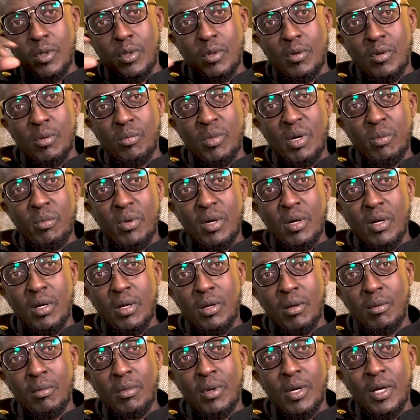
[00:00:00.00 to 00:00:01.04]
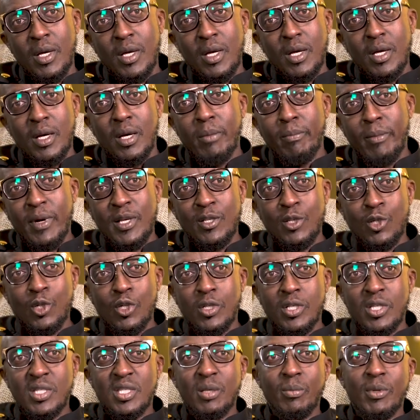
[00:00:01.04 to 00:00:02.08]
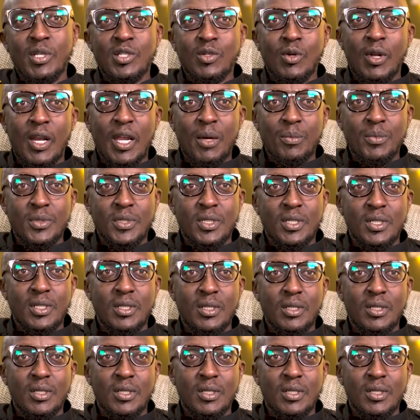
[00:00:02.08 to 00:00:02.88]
Remember, my social system has collapsed.